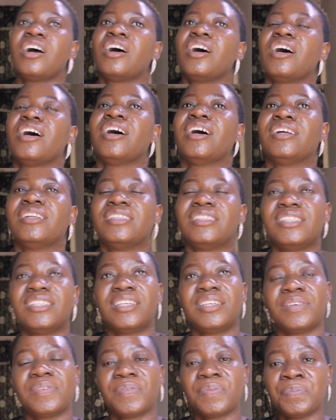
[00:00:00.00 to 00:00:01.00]
and
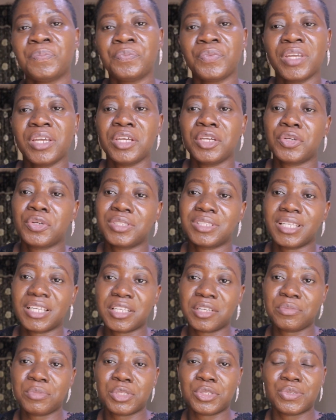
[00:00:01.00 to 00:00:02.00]

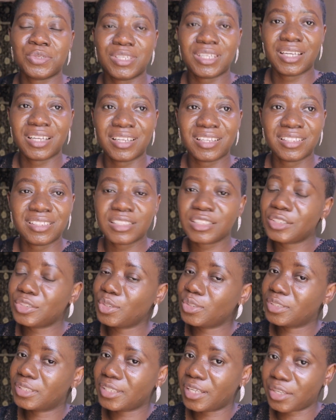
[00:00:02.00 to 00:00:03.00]
contacted me today. This is
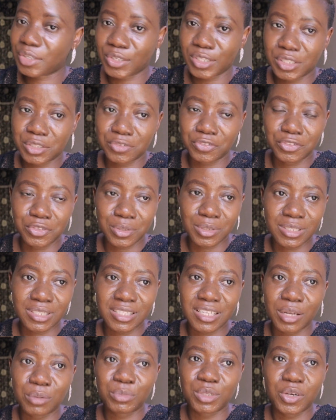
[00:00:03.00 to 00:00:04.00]
not actually the first
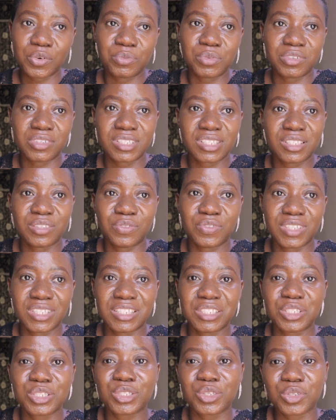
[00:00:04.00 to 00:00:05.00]
time that I'll be
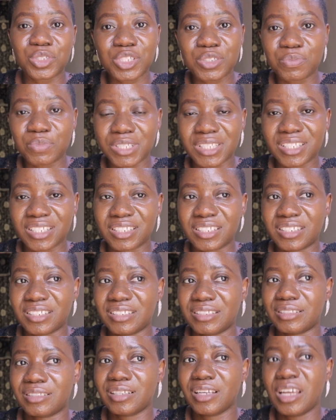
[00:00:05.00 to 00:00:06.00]
receiving such
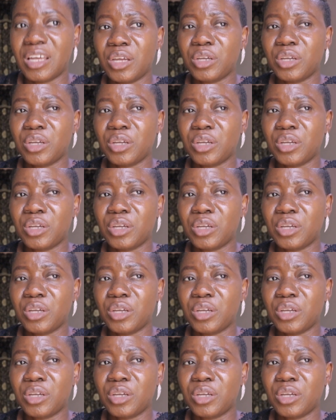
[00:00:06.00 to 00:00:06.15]
messages.